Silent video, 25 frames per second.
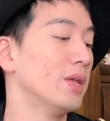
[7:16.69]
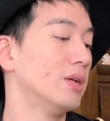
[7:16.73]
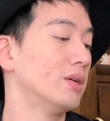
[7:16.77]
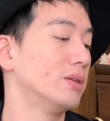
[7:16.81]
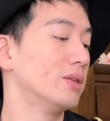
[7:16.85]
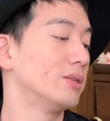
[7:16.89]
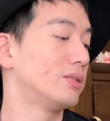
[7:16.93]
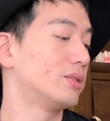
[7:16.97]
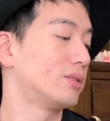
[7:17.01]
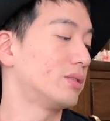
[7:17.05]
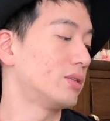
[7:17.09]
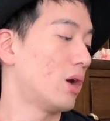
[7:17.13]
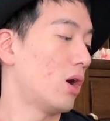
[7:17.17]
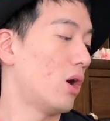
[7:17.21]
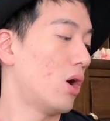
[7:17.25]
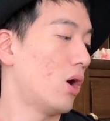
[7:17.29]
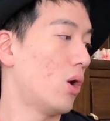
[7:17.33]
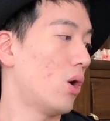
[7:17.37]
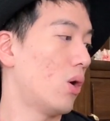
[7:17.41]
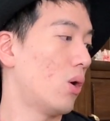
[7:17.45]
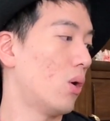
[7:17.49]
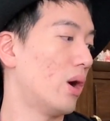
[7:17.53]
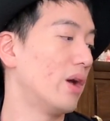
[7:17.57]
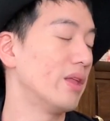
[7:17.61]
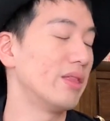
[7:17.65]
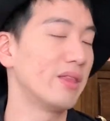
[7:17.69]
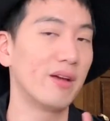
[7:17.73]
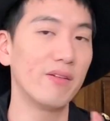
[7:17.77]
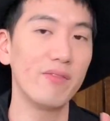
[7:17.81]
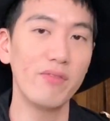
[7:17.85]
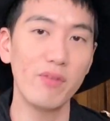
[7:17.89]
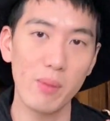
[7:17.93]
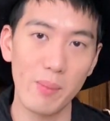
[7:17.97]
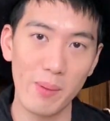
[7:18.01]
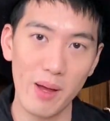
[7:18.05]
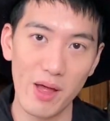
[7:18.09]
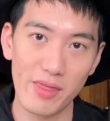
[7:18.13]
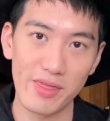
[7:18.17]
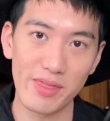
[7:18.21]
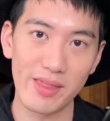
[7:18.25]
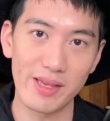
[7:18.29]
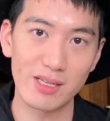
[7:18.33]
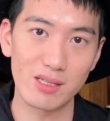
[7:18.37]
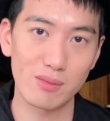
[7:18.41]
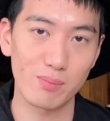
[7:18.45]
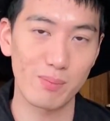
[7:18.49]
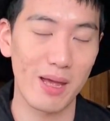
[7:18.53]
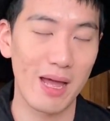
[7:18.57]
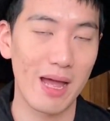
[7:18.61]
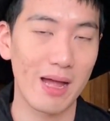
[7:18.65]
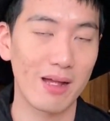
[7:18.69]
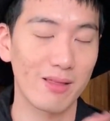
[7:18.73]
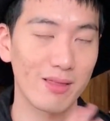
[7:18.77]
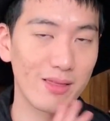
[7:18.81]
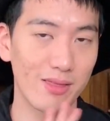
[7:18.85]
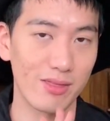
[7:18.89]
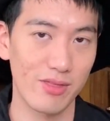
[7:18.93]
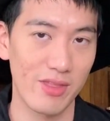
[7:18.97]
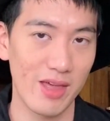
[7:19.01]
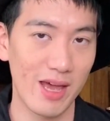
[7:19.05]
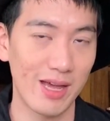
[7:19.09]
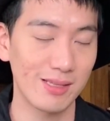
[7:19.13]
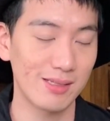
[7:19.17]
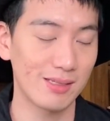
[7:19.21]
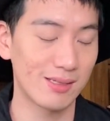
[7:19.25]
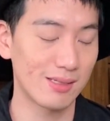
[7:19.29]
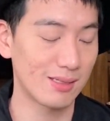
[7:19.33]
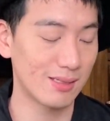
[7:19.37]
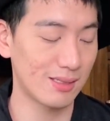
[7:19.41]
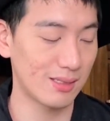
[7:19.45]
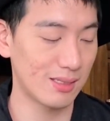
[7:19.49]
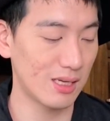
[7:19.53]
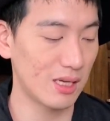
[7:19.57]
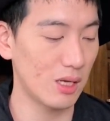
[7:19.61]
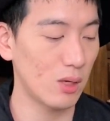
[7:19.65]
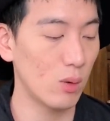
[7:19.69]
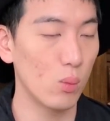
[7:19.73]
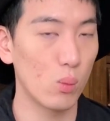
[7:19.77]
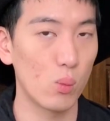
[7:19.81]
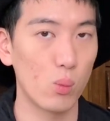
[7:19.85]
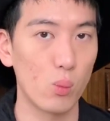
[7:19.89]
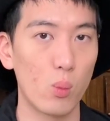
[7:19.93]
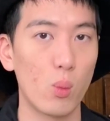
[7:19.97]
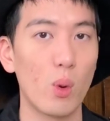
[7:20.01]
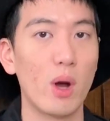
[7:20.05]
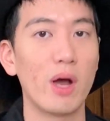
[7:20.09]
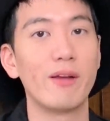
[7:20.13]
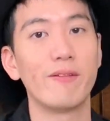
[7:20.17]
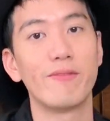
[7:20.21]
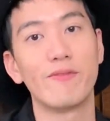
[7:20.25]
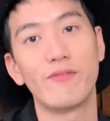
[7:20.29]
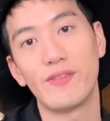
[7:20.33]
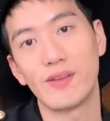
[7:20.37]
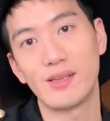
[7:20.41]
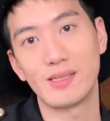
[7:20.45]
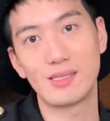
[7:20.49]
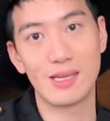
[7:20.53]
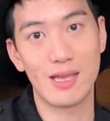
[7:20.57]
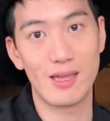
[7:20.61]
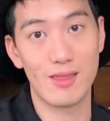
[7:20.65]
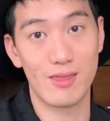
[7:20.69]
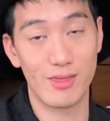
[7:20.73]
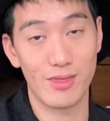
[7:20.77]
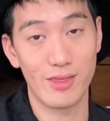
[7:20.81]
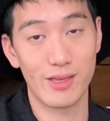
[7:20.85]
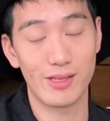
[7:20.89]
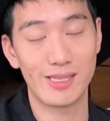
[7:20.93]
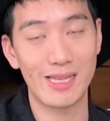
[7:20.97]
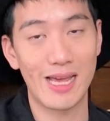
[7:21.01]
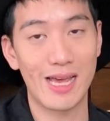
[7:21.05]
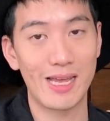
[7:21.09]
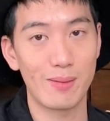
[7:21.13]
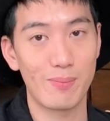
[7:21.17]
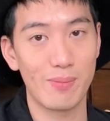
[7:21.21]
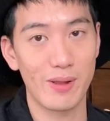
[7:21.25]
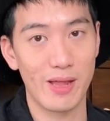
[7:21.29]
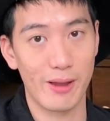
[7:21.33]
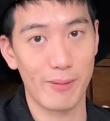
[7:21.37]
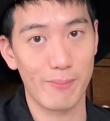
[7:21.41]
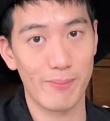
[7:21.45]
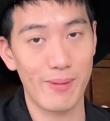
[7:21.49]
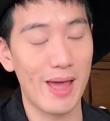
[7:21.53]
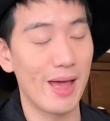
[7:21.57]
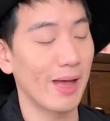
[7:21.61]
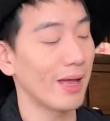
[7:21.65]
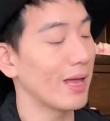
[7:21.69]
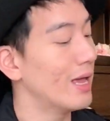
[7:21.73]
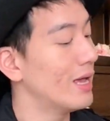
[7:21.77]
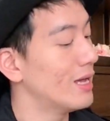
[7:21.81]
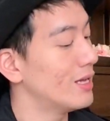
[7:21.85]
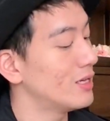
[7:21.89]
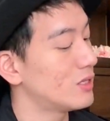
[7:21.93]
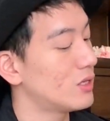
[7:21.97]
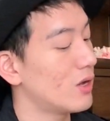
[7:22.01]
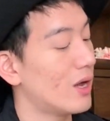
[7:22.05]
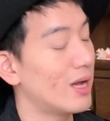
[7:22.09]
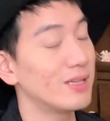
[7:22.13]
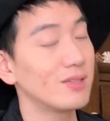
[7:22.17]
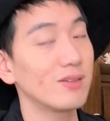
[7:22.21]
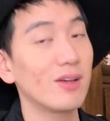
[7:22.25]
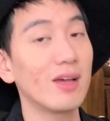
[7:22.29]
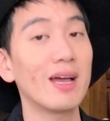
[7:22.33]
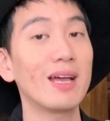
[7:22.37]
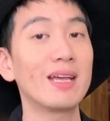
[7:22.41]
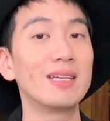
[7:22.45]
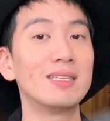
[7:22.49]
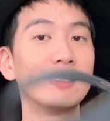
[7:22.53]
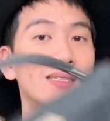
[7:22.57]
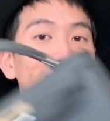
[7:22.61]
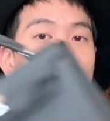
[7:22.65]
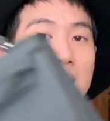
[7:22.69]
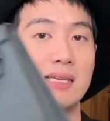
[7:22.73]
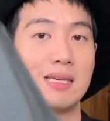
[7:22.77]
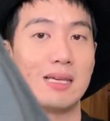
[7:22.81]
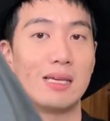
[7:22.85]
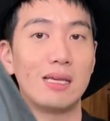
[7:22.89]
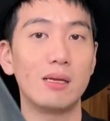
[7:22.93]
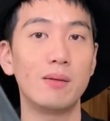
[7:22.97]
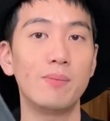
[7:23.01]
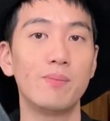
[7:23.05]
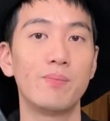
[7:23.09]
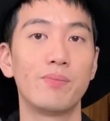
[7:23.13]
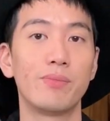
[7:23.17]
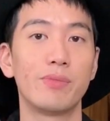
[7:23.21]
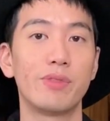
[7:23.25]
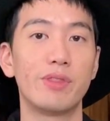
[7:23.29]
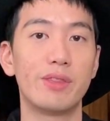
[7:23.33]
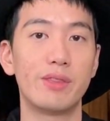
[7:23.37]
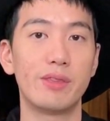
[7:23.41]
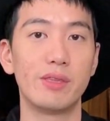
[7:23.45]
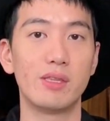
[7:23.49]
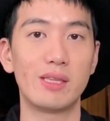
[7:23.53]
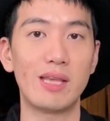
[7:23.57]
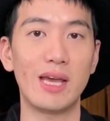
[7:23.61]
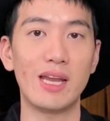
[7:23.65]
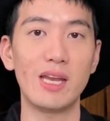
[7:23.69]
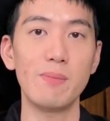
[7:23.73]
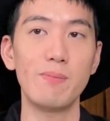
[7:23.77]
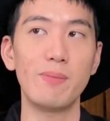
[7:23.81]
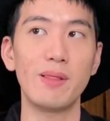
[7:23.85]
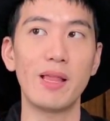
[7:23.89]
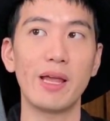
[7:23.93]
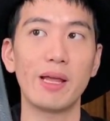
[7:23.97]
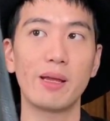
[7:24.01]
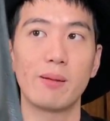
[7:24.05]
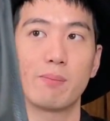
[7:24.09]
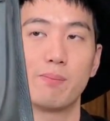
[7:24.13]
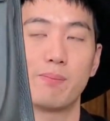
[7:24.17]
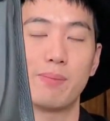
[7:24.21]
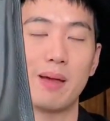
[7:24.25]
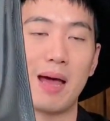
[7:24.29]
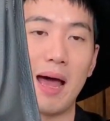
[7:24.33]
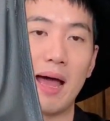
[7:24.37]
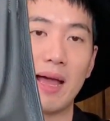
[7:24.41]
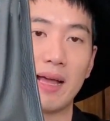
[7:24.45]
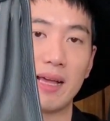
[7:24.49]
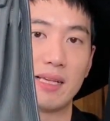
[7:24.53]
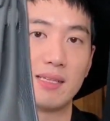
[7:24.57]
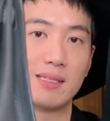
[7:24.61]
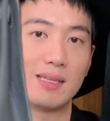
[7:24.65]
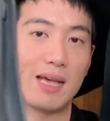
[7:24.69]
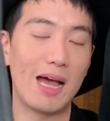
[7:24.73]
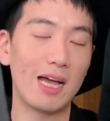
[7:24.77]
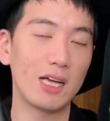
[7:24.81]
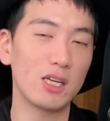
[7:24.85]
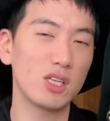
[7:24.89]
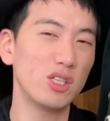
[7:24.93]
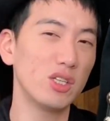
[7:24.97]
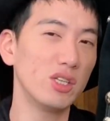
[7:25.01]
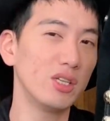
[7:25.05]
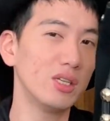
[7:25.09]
So enough about this bag. Let's see what fits in the Teddy Blake bag. So as you guys can see, Teddy Blake bag is actually